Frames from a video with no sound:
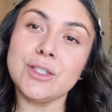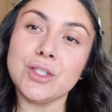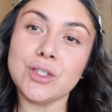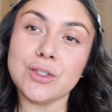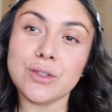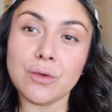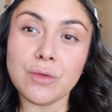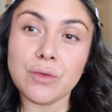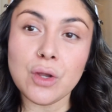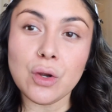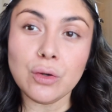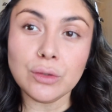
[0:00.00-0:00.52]

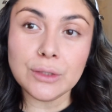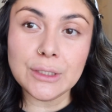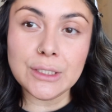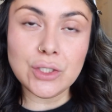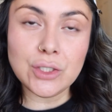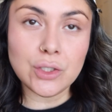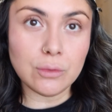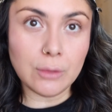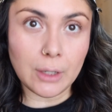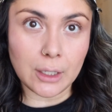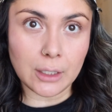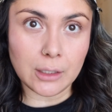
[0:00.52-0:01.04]
So the only
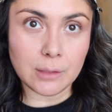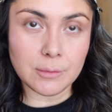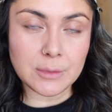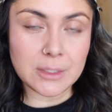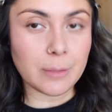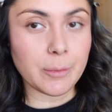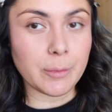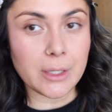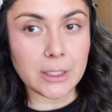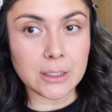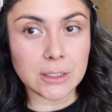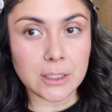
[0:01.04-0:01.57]
2 items I
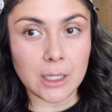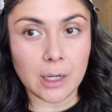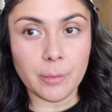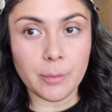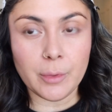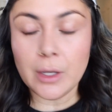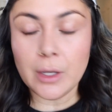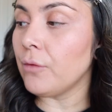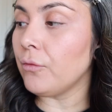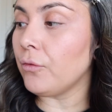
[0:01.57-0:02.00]
picked up